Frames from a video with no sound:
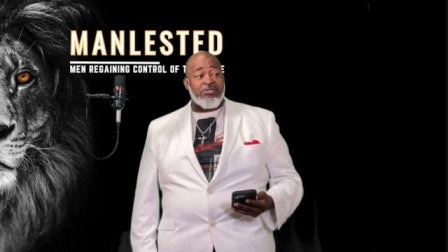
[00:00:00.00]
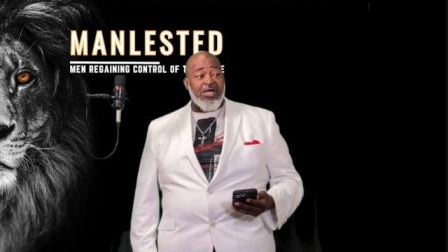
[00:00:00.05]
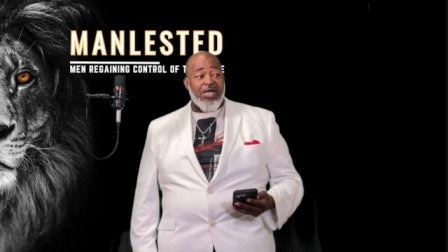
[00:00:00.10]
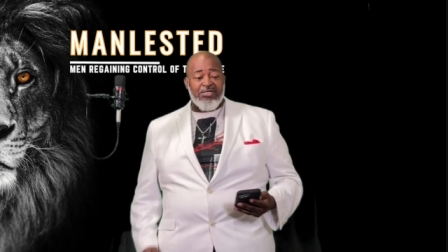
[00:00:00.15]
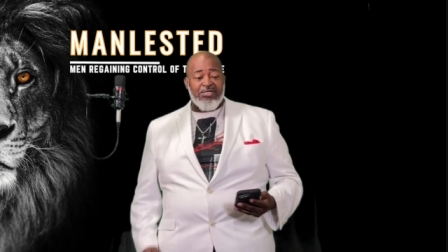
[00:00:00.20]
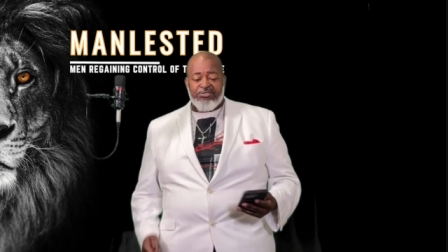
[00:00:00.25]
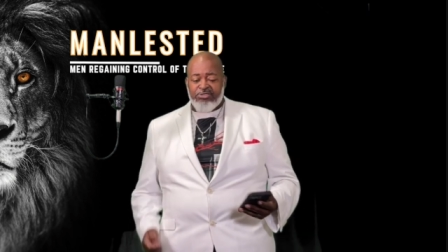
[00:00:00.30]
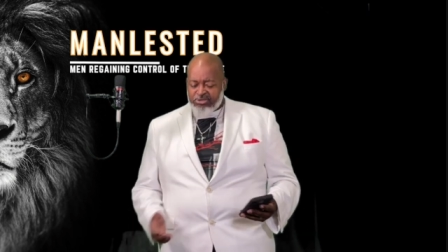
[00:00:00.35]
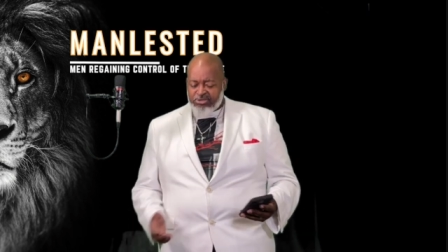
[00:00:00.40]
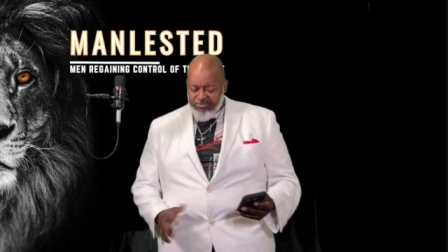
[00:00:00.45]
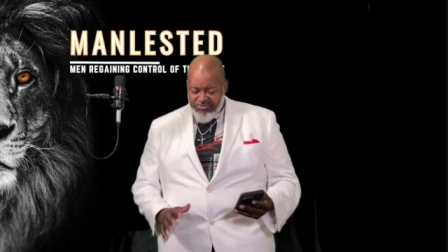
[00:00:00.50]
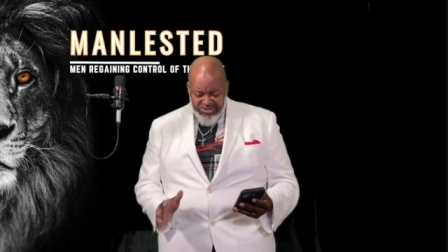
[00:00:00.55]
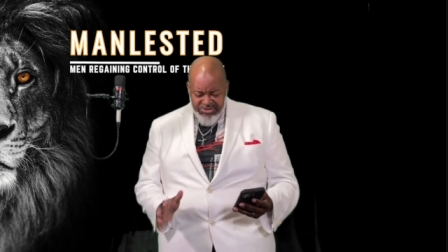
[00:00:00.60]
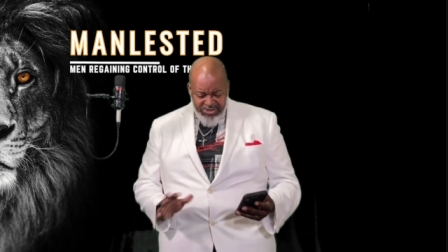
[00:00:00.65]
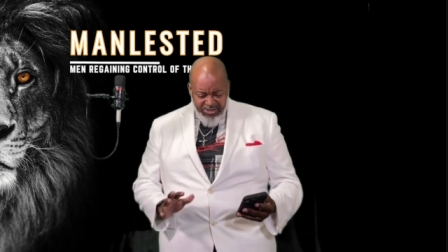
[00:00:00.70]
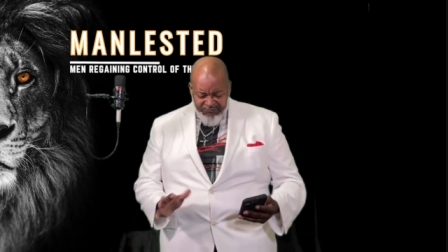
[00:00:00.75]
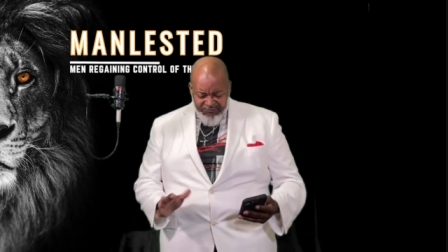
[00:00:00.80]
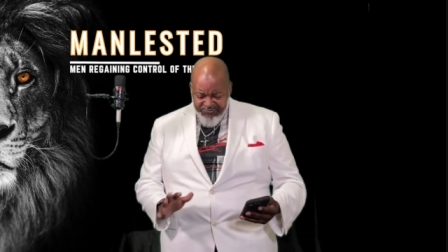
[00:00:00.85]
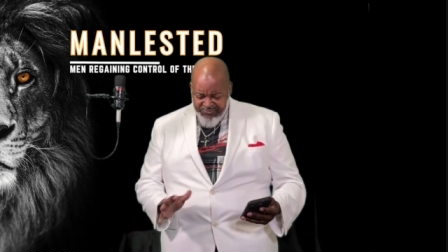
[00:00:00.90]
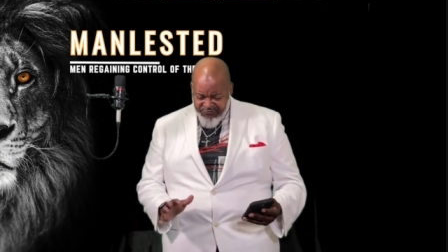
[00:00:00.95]
I took some
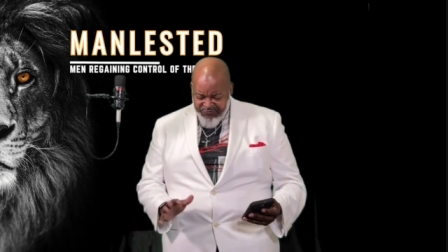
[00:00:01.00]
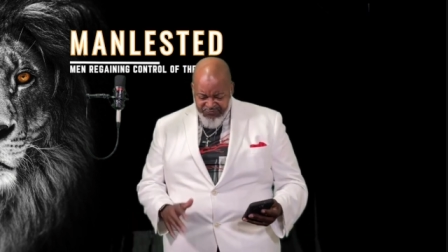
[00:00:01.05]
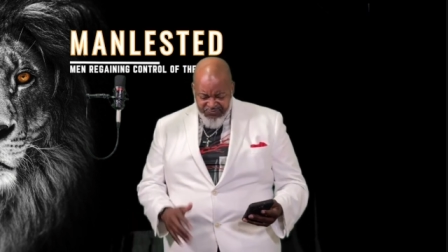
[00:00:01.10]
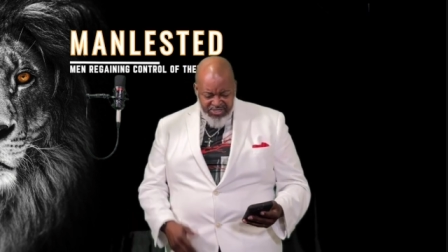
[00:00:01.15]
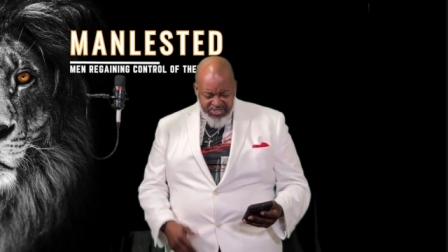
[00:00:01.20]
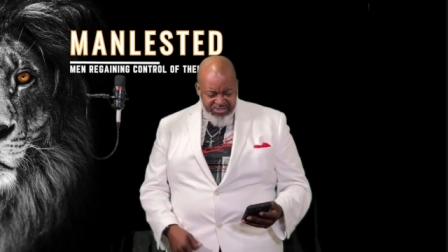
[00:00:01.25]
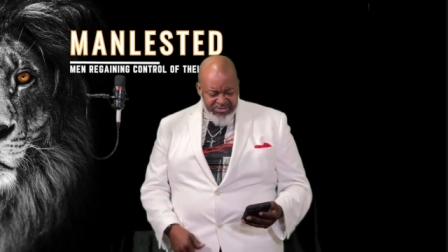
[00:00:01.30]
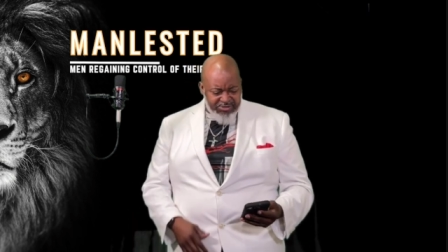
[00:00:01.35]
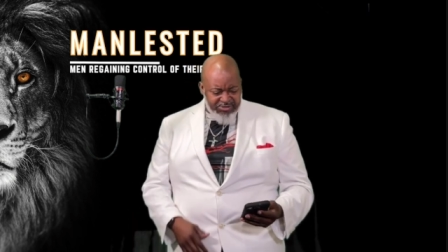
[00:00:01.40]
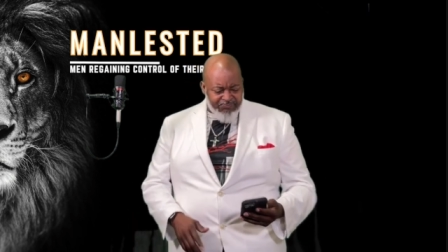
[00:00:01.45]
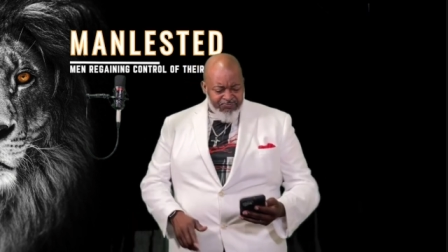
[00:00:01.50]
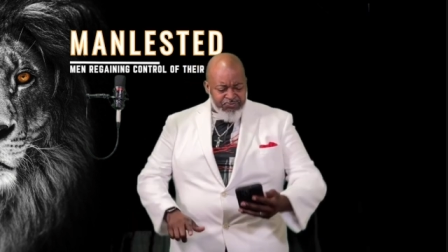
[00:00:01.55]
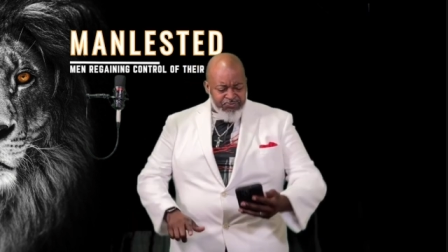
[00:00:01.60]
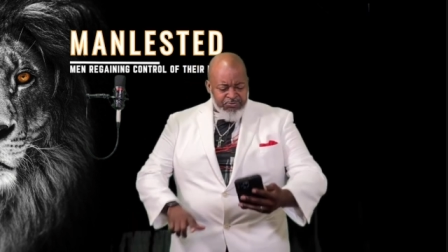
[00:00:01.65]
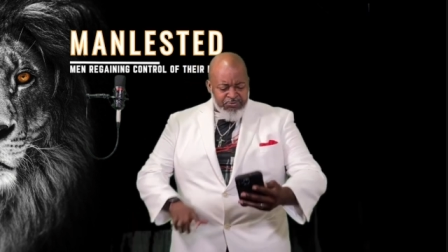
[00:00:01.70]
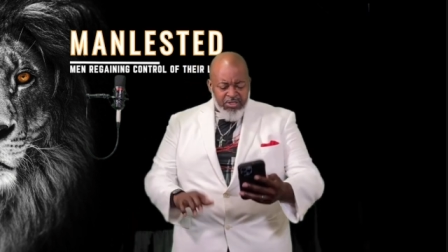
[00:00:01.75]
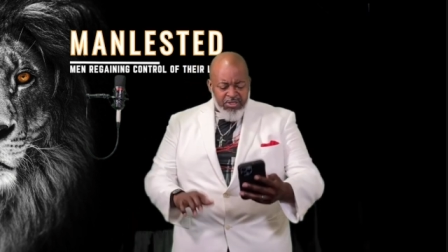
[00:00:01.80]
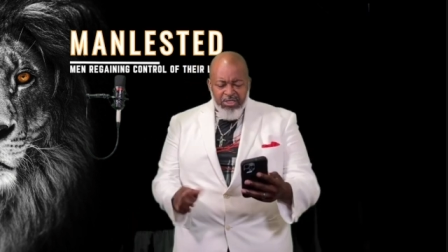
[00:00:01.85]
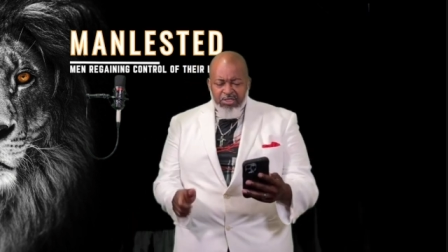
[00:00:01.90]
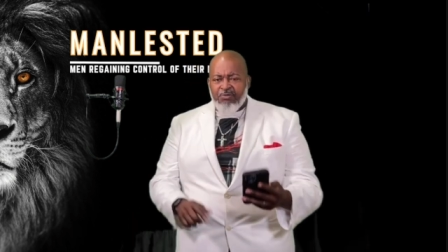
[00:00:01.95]
self defense and
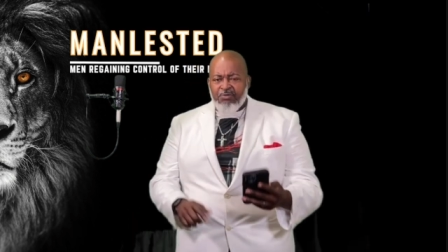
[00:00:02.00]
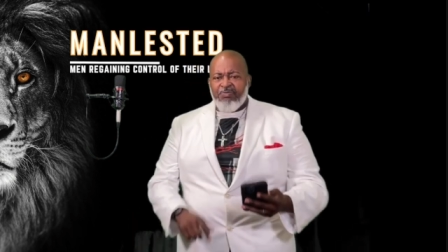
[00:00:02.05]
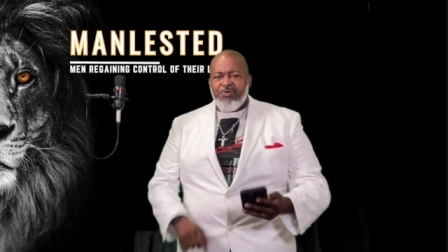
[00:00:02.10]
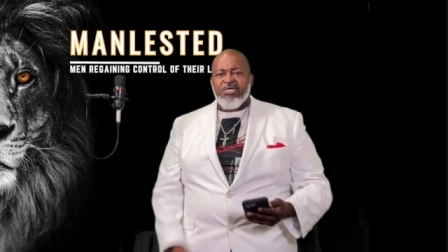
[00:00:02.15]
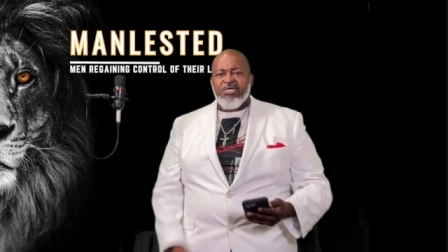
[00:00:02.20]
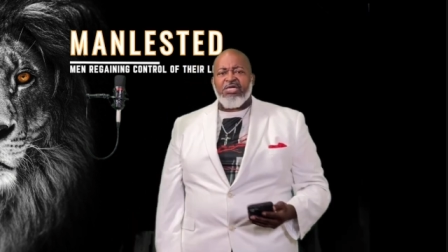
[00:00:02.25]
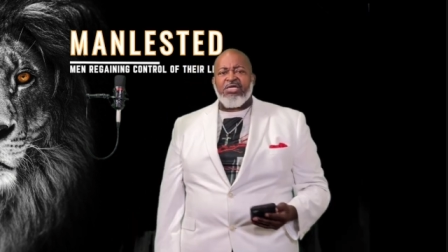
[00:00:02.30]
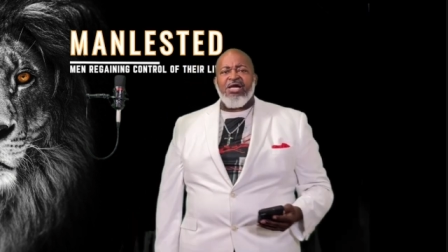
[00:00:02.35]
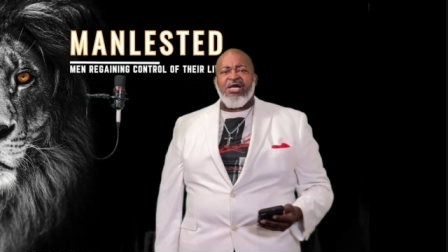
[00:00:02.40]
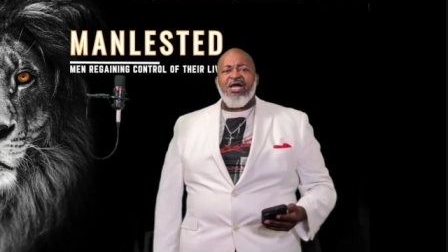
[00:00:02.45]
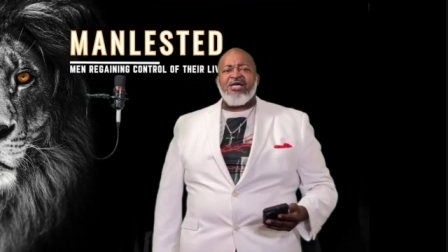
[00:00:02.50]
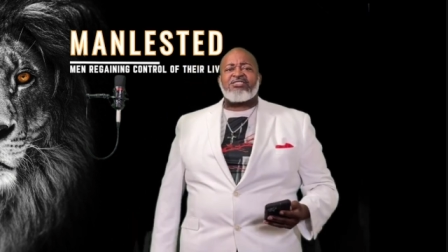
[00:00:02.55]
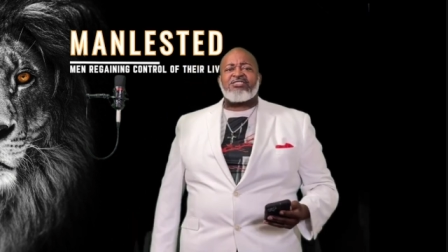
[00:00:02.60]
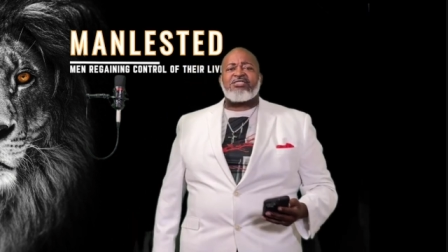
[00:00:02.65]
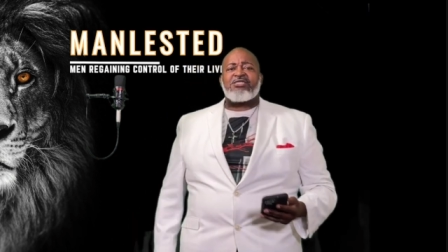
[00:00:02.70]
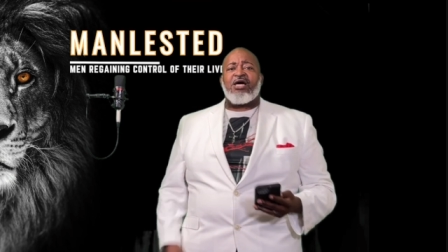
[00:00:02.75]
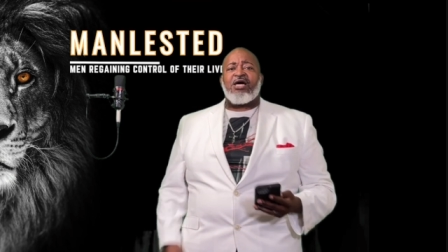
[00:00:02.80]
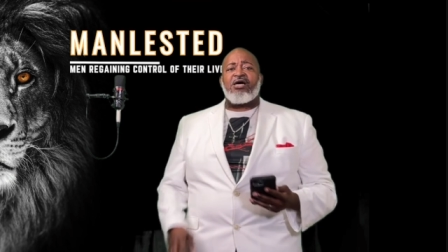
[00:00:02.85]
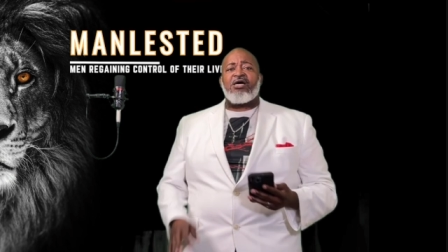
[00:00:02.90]
a little bit of classes, and I